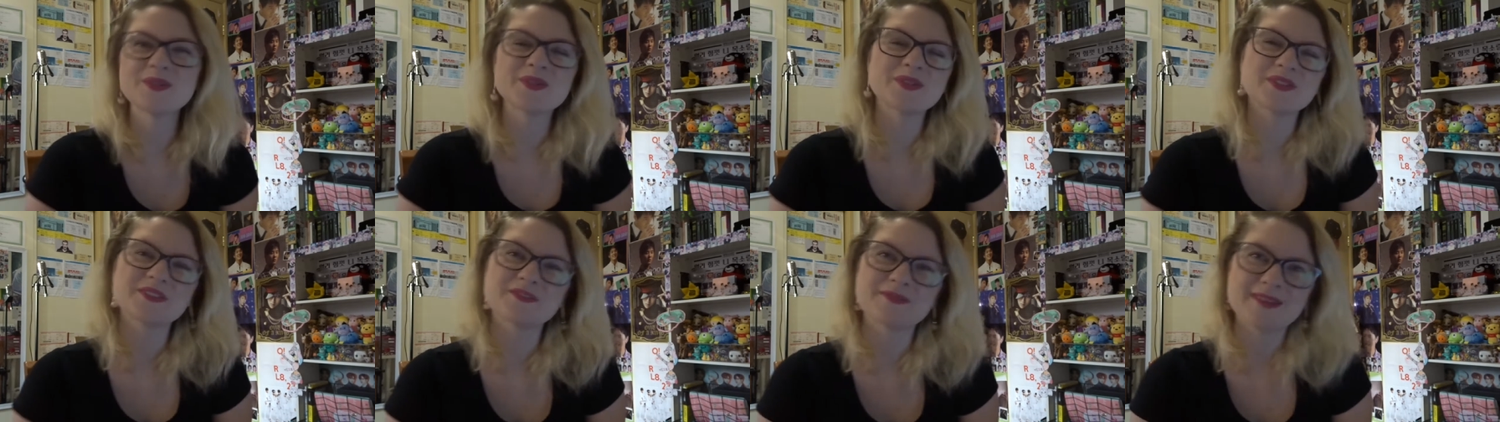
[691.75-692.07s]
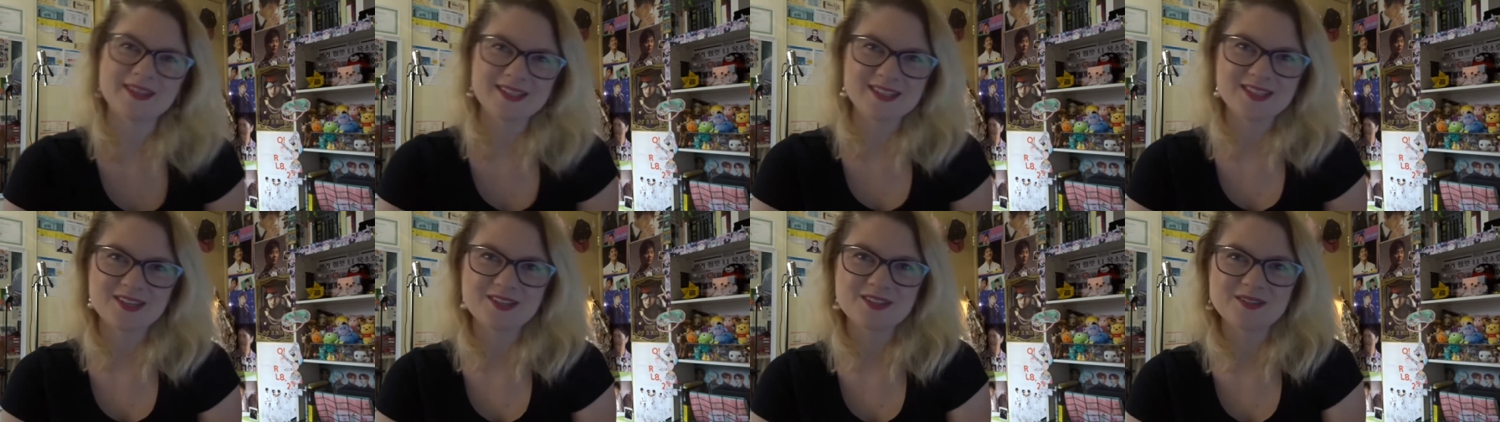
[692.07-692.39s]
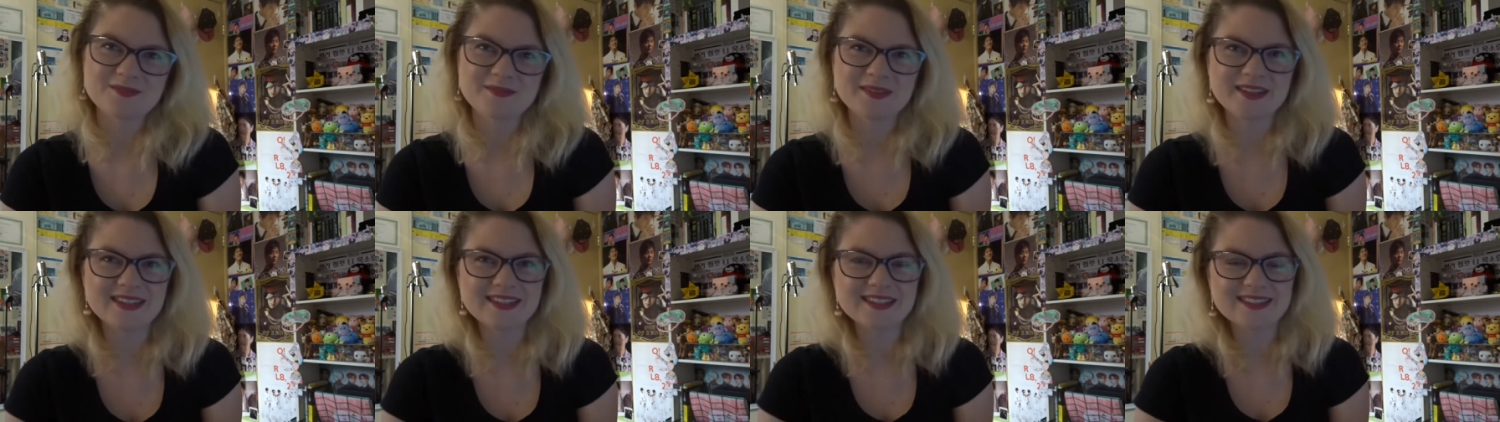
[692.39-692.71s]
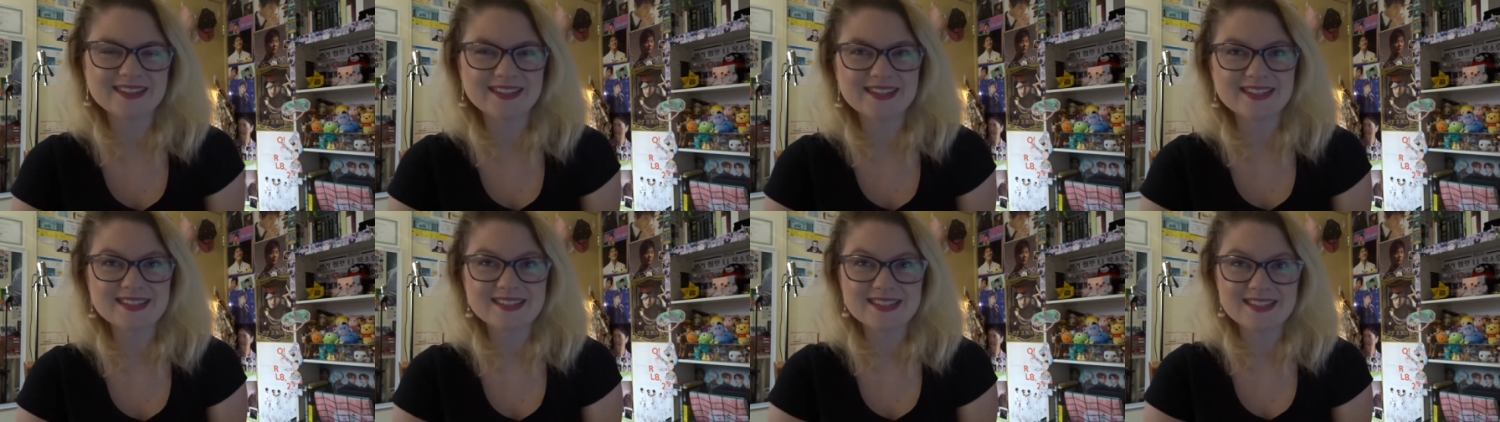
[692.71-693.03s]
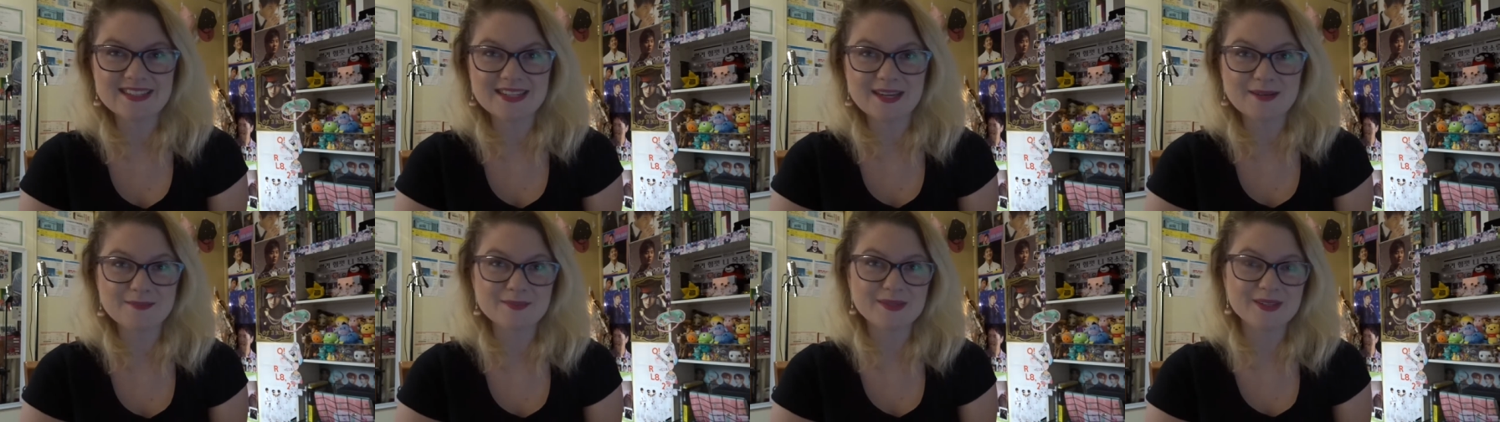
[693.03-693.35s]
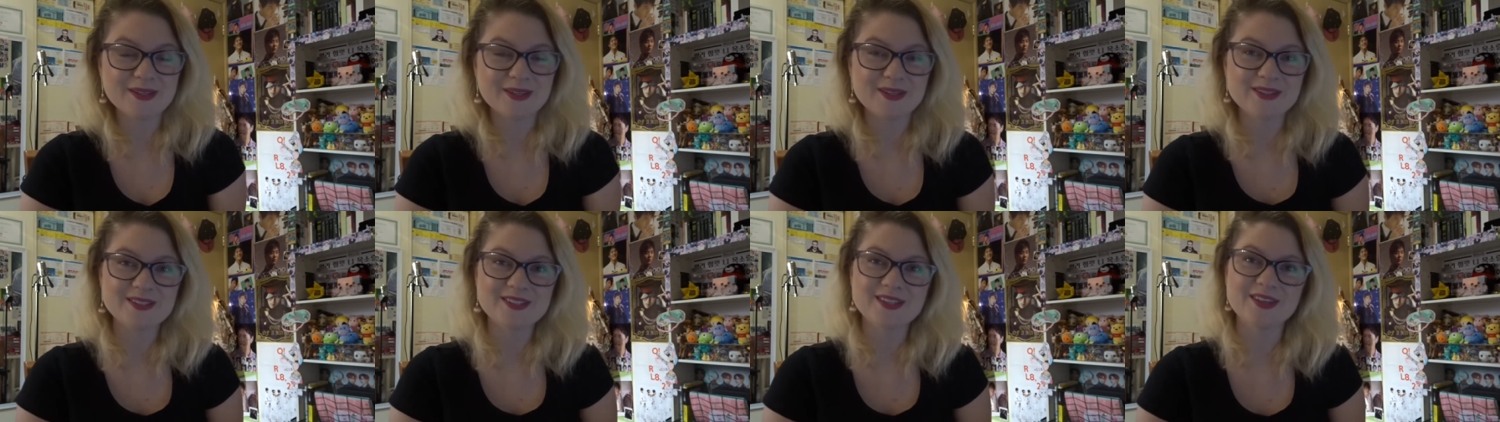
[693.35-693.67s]
all of my social media links are down
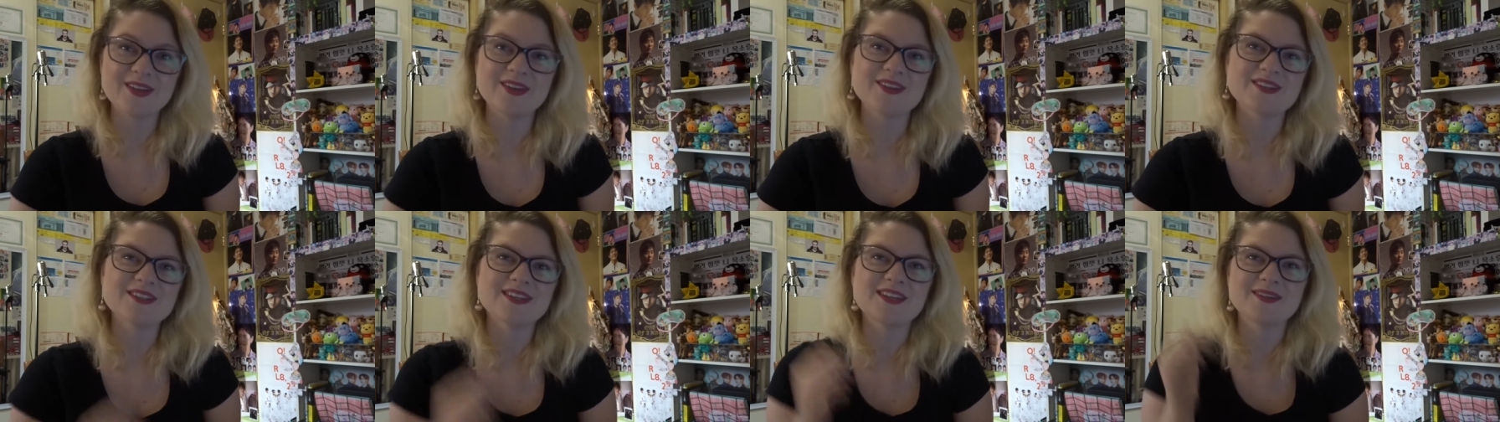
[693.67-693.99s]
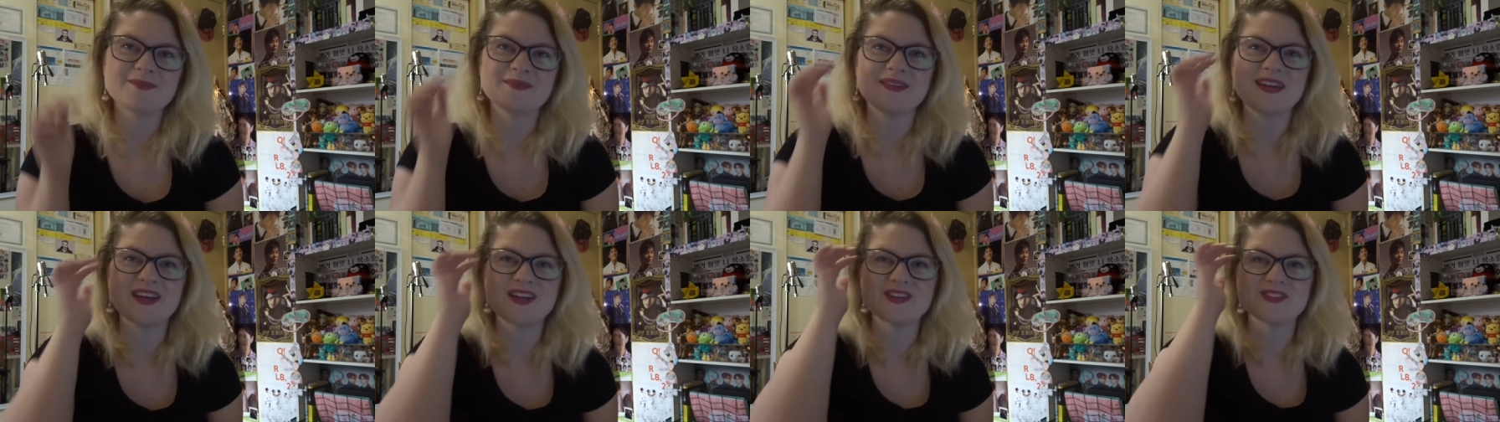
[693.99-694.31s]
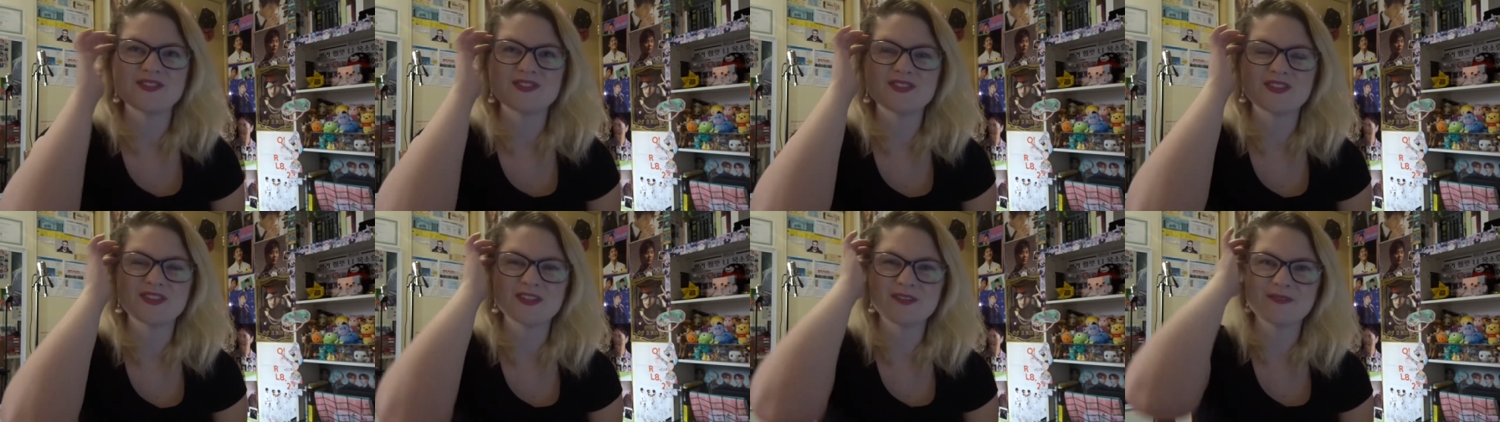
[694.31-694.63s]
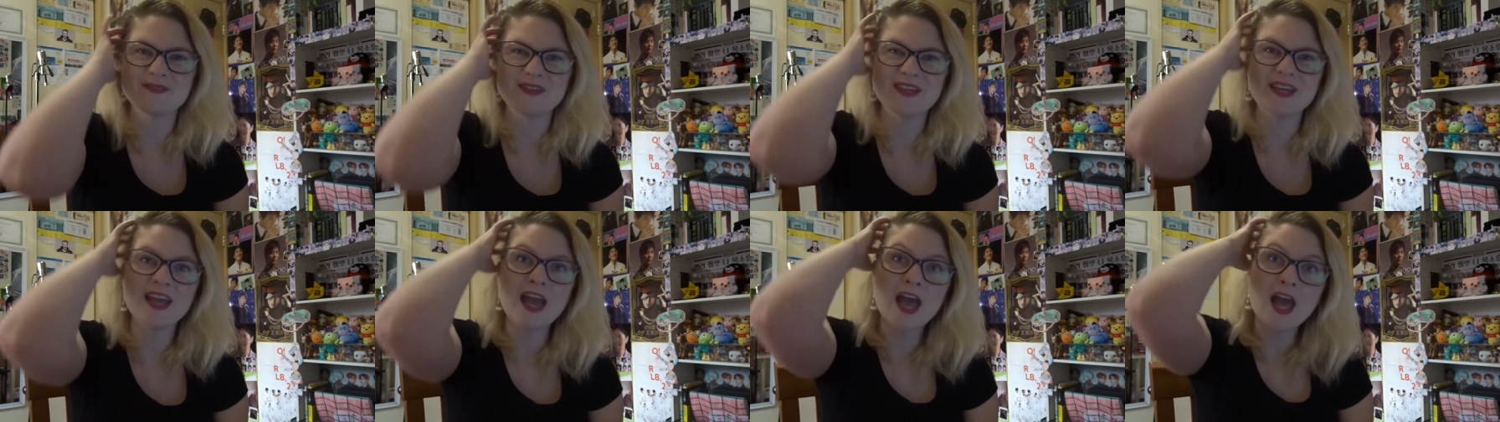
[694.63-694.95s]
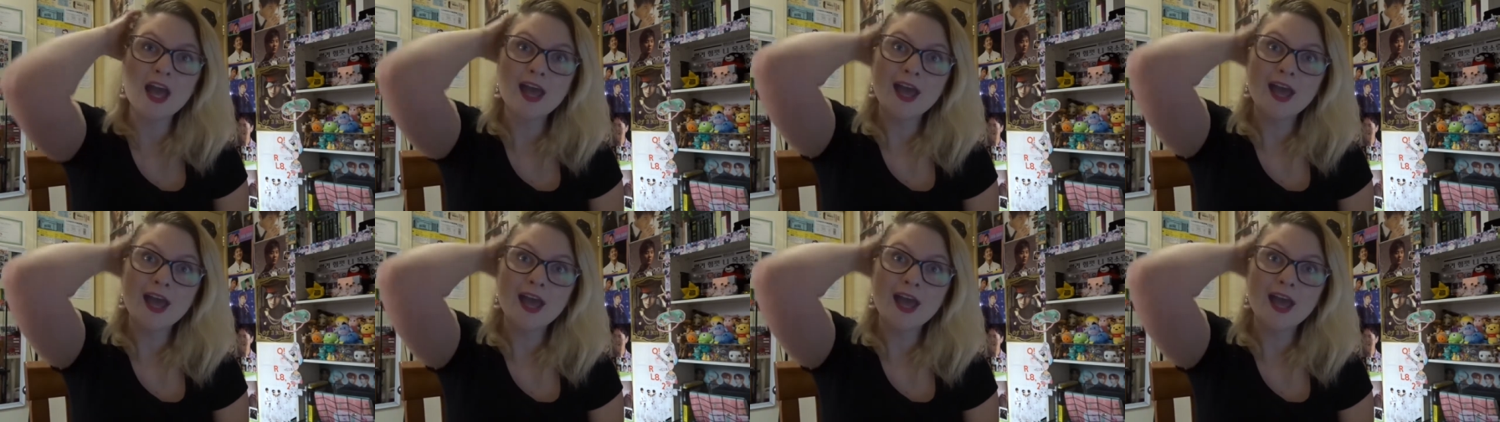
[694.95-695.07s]
below so go check me out, follow me,